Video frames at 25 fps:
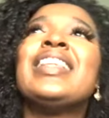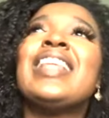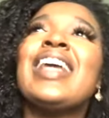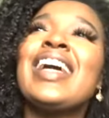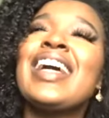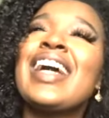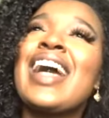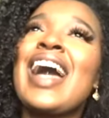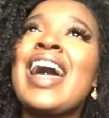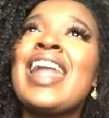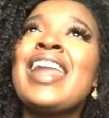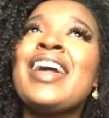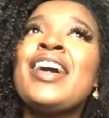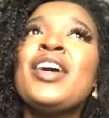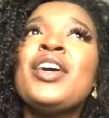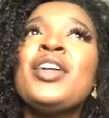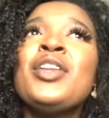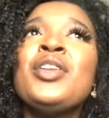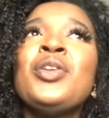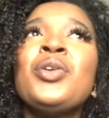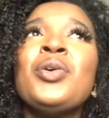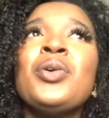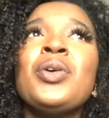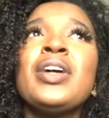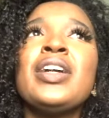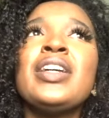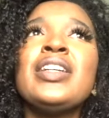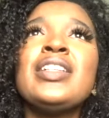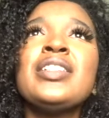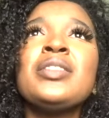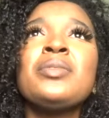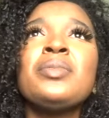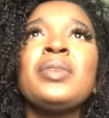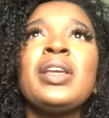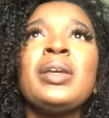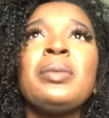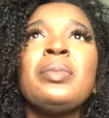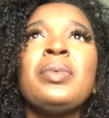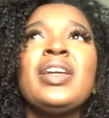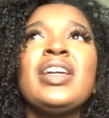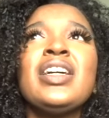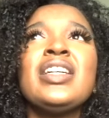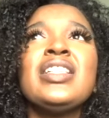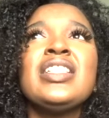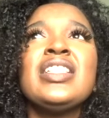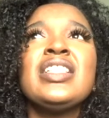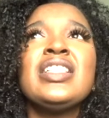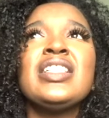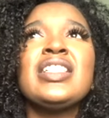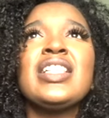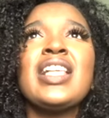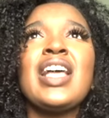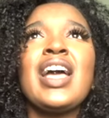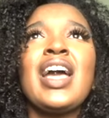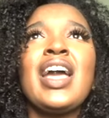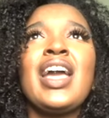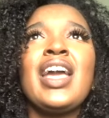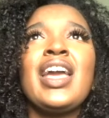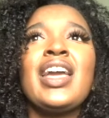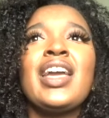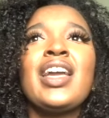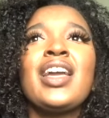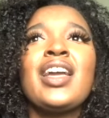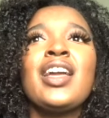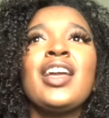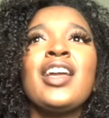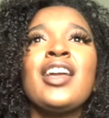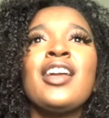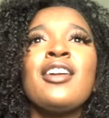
that kind of annoys me because it's like,